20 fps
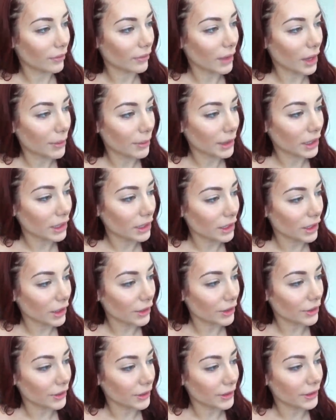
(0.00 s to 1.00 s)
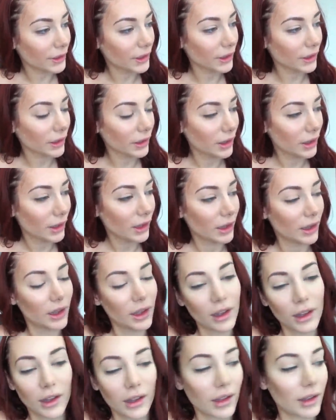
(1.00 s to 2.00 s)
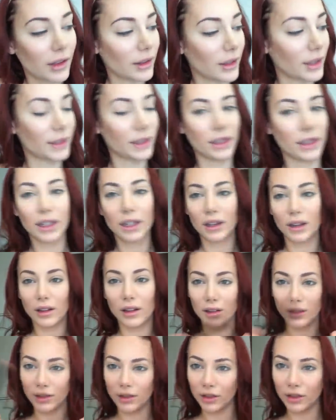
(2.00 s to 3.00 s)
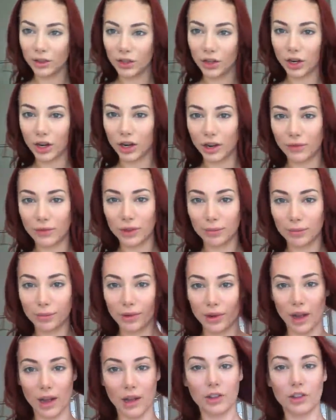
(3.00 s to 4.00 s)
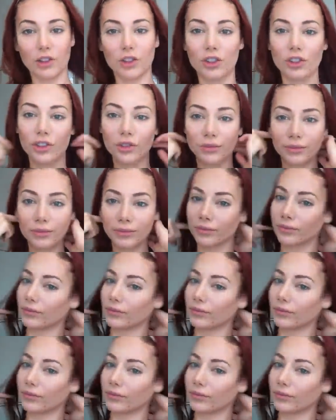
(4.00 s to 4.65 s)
I'm gonna use this little curved brush.